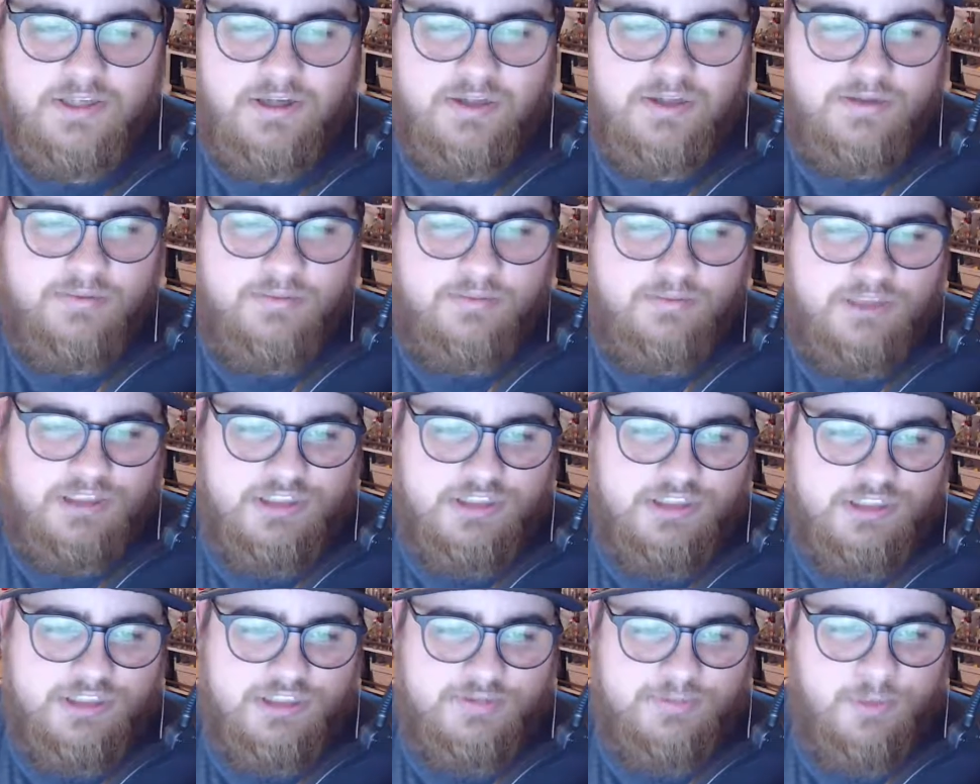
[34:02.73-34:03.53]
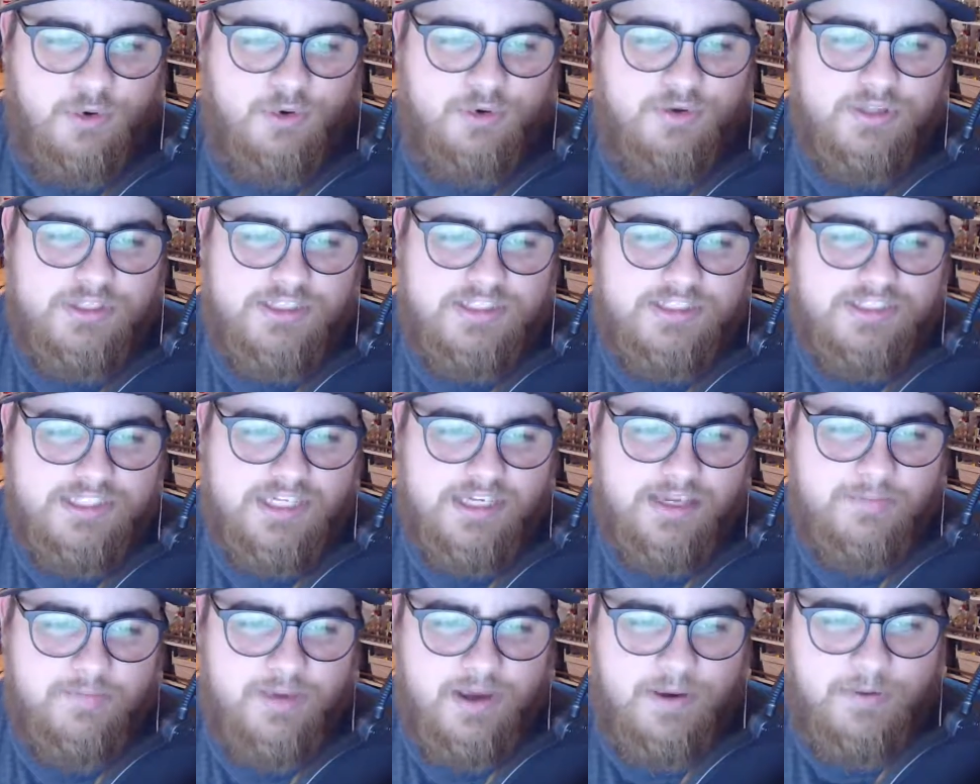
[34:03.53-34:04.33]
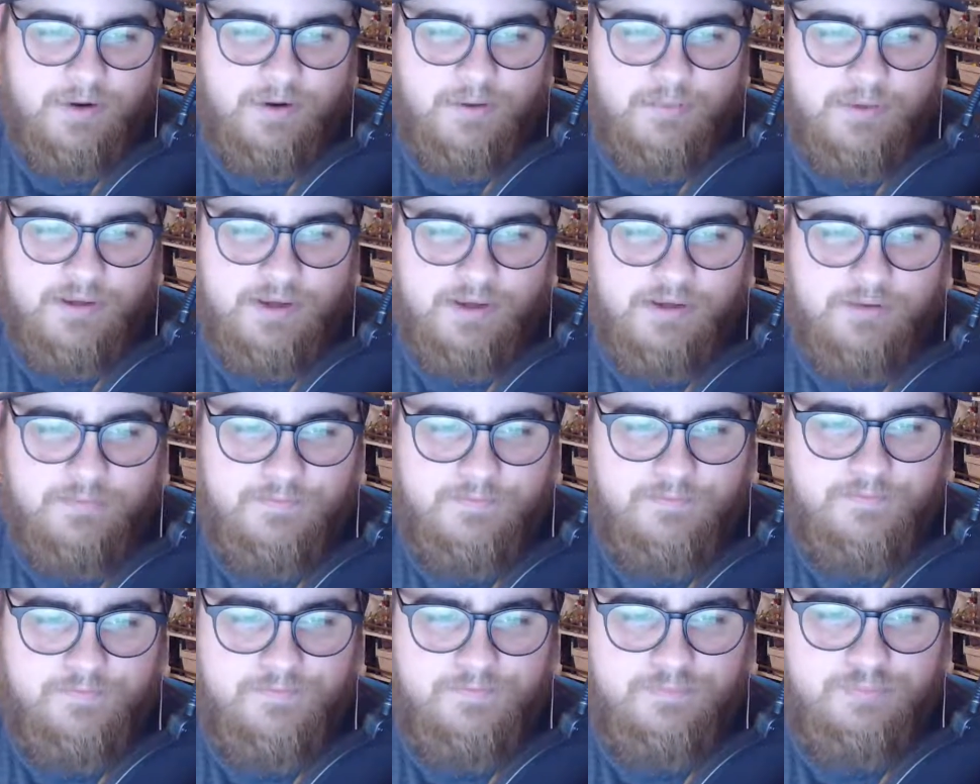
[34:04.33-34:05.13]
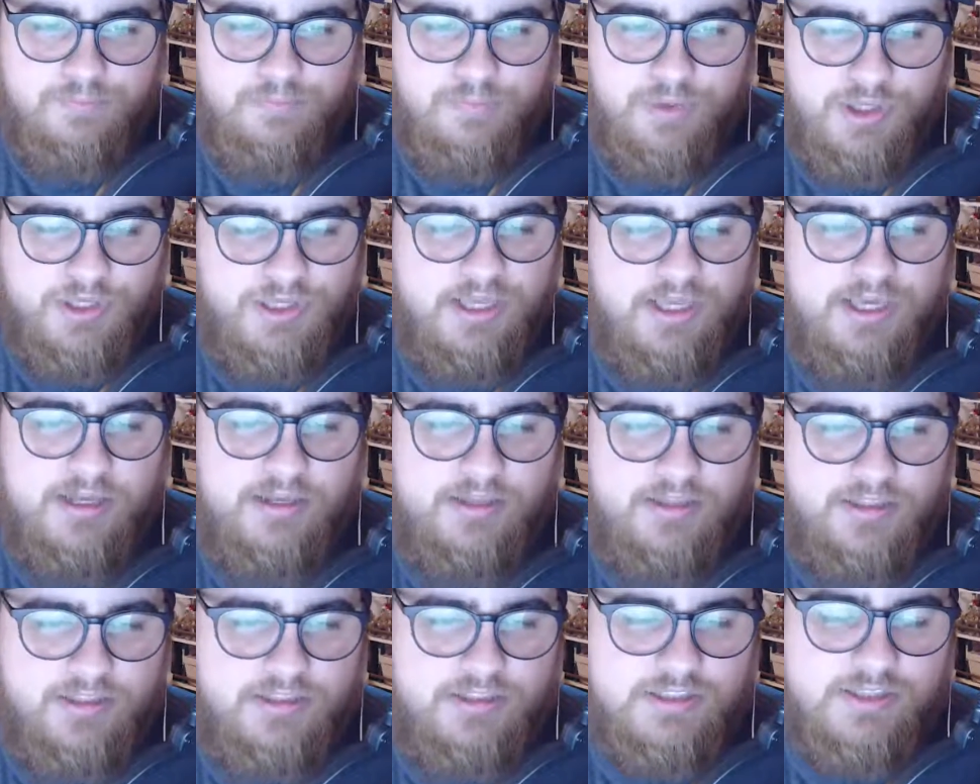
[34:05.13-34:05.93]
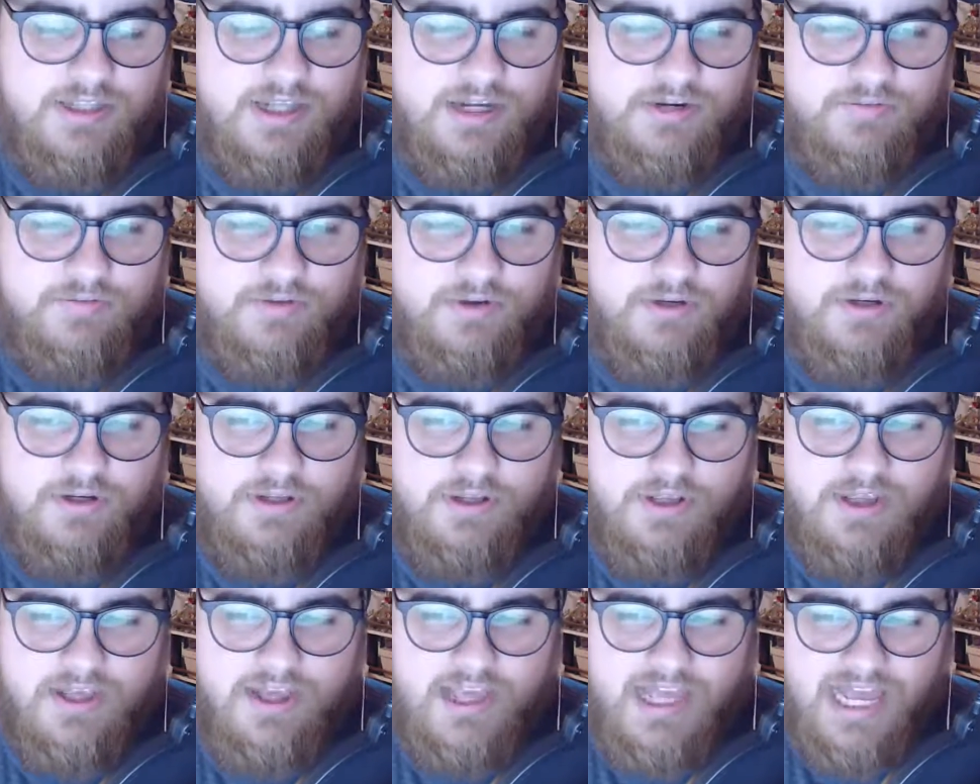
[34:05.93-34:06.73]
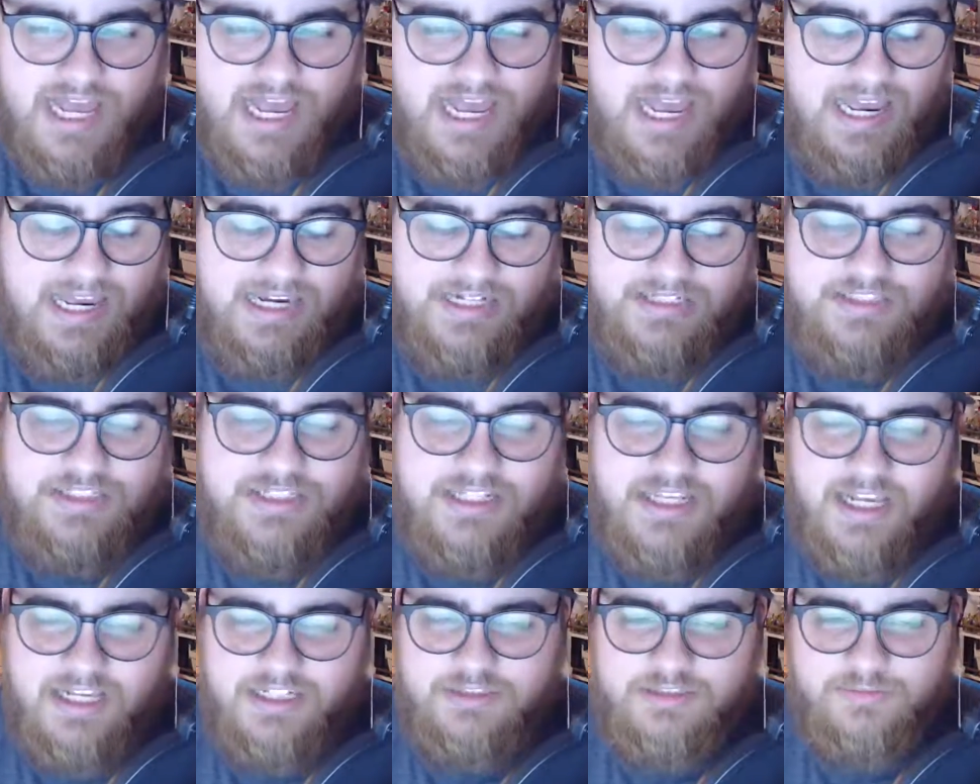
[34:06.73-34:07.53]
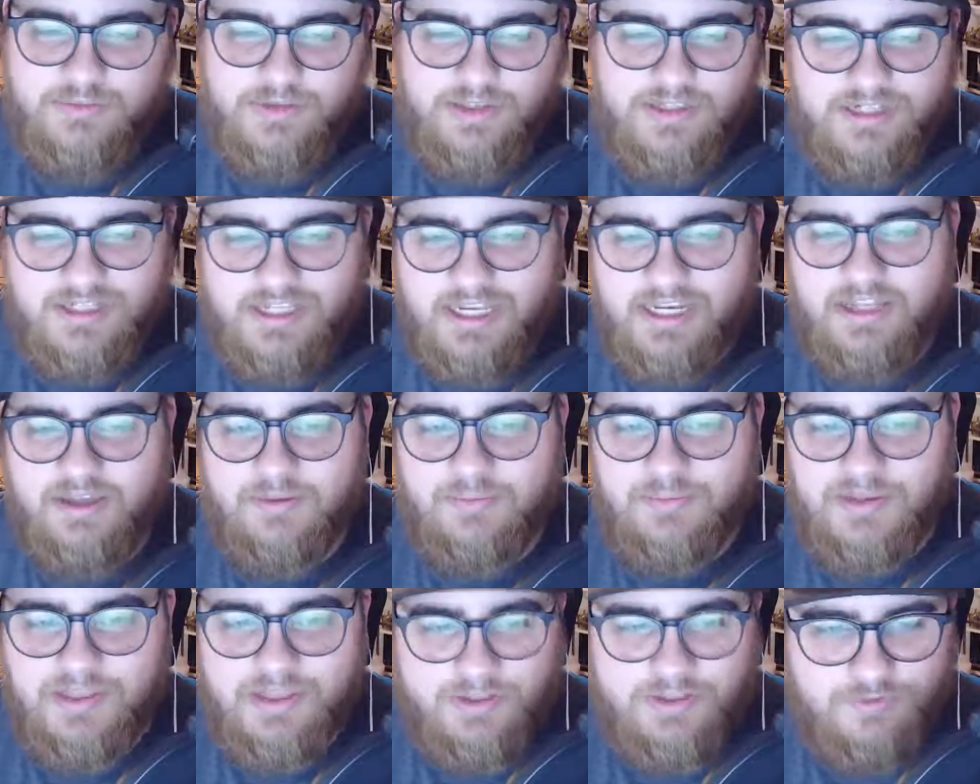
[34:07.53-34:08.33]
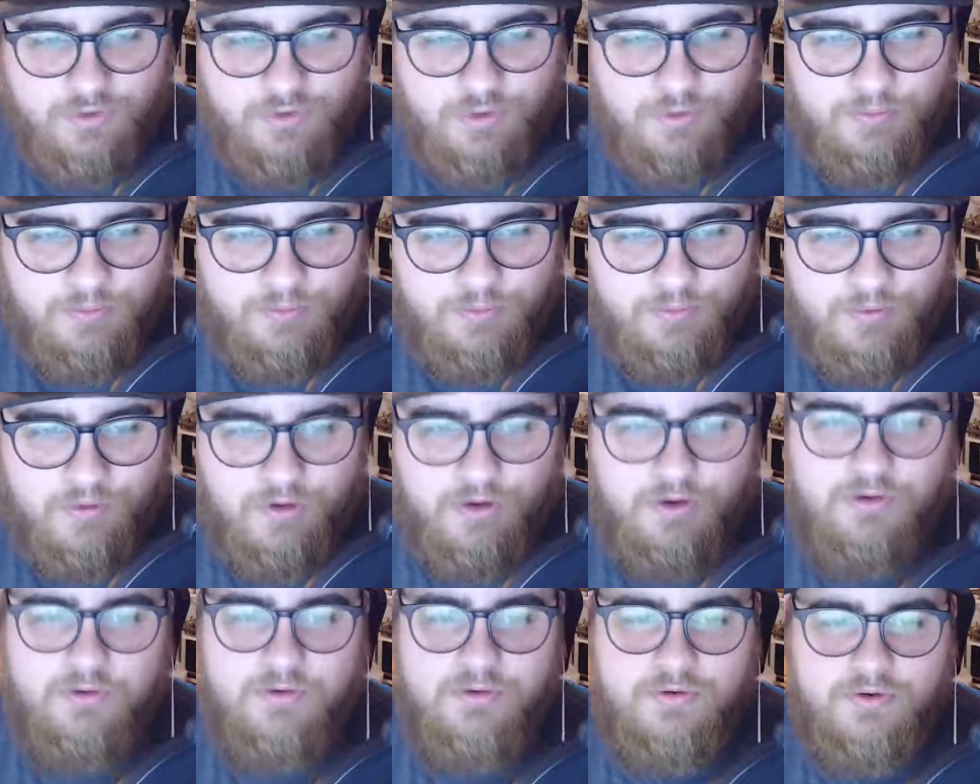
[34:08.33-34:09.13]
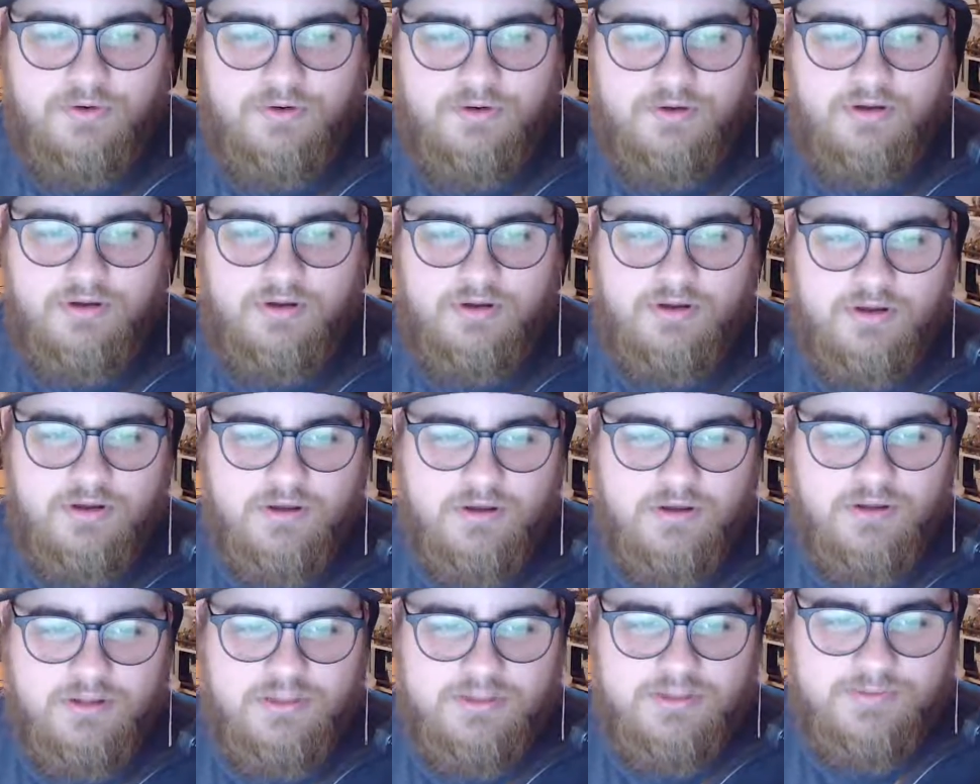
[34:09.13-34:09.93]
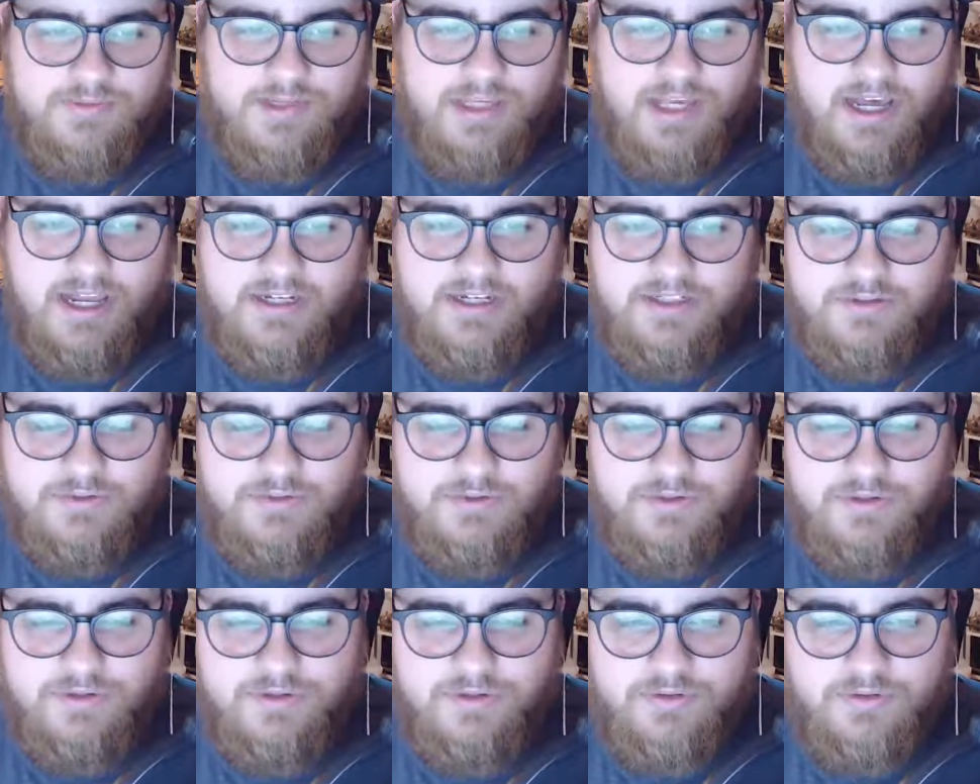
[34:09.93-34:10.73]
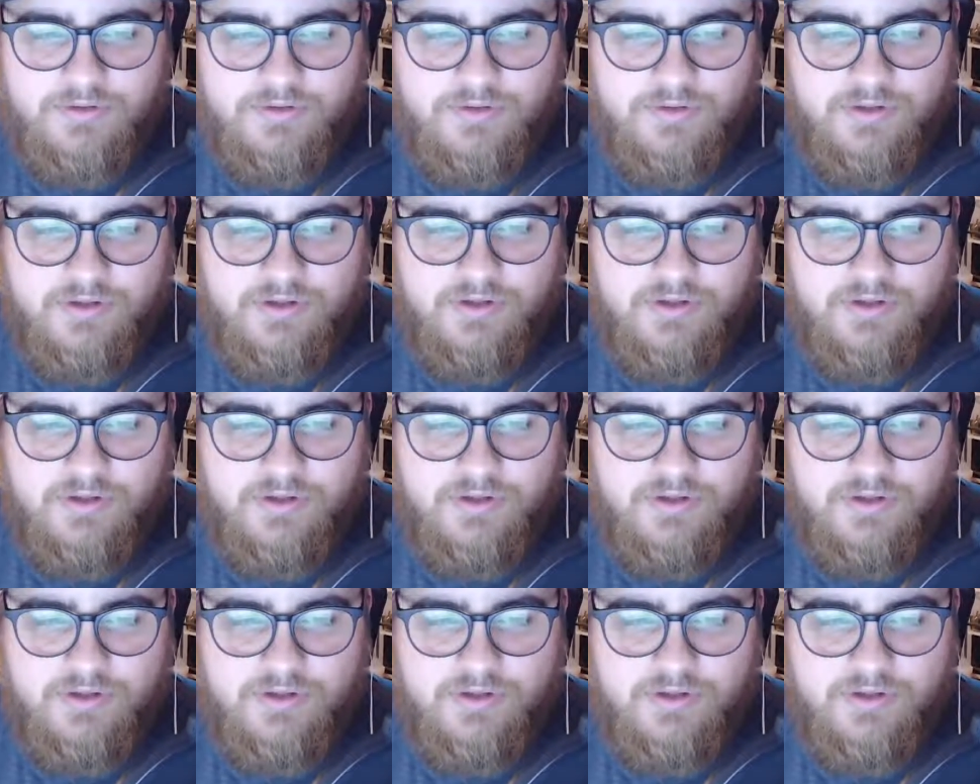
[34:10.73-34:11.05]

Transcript: all just more of the same MLB. But yeah, it's a lot of fun. I actually contemplated getting a PS4 Pro, to be honest with you.